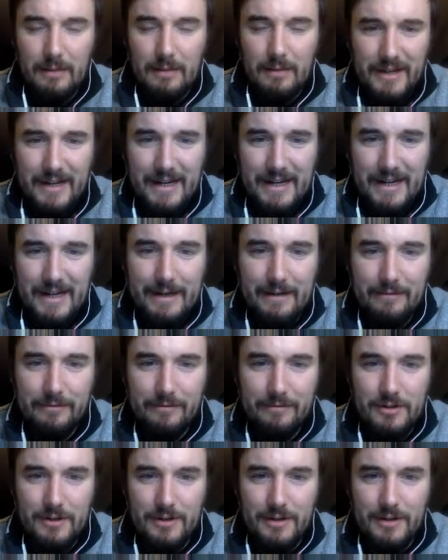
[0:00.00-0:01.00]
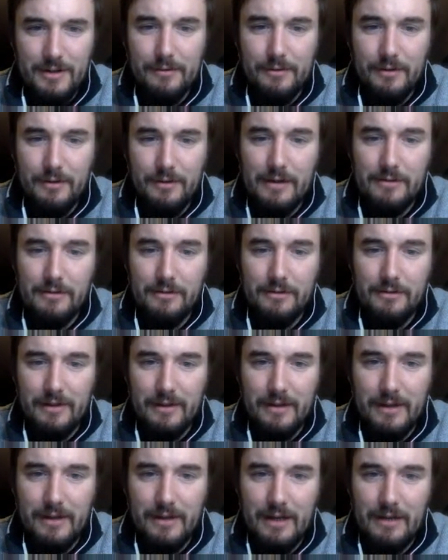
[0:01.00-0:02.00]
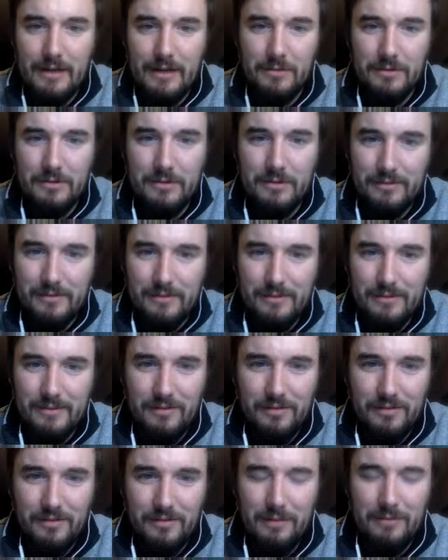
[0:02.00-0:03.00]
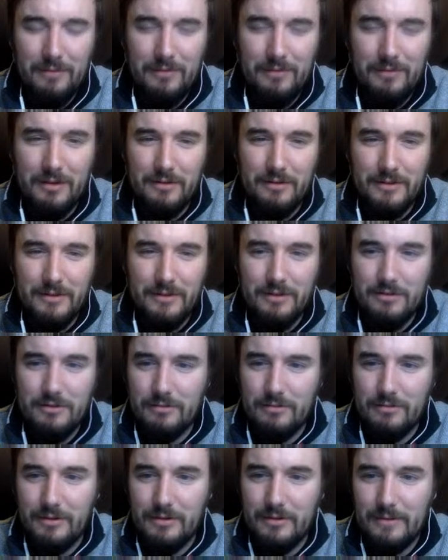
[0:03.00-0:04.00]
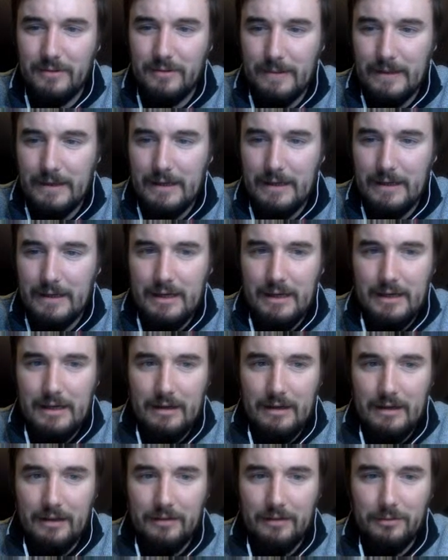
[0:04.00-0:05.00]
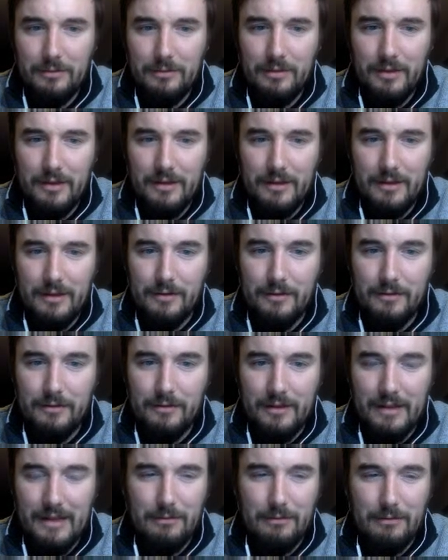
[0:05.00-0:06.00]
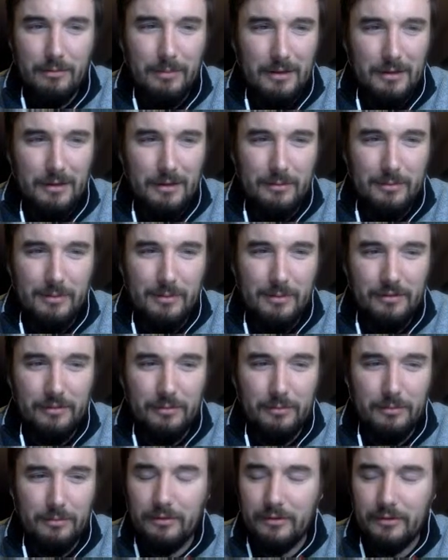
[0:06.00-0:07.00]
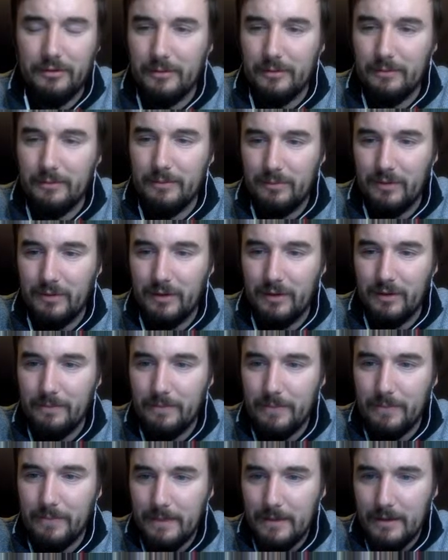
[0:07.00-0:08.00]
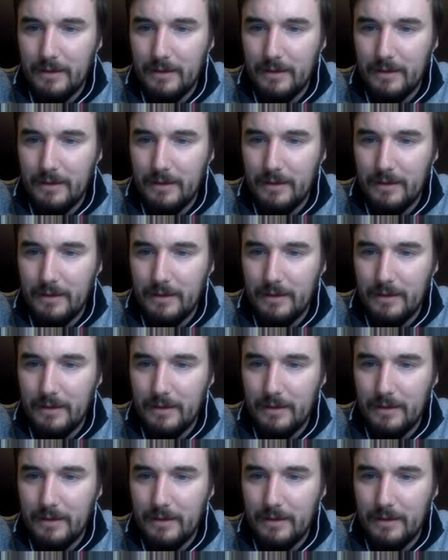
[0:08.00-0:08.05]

a pretty high coverage on the underside of the head, which seems a little unusual because you would think the underside of the head would be a little bit smoother. So